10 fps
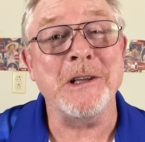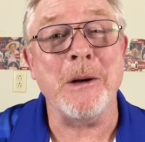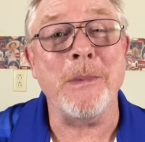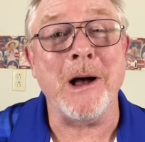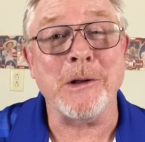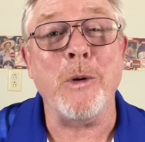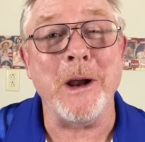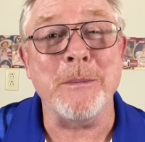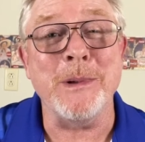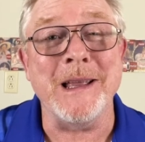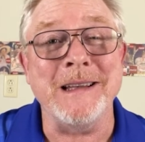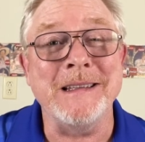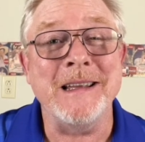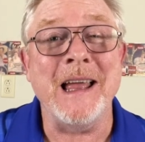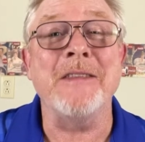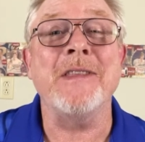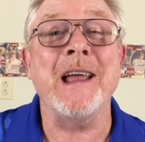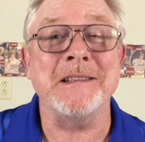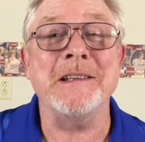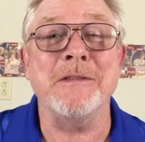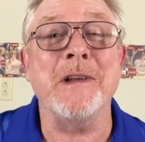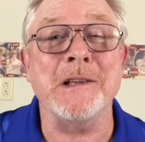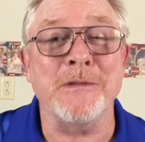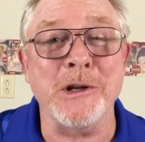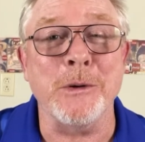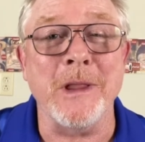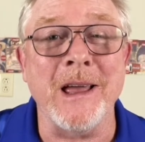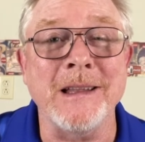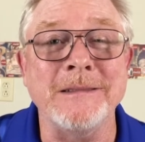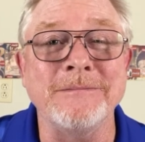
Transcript: help out quite a bit. And thanks in advance for doing that.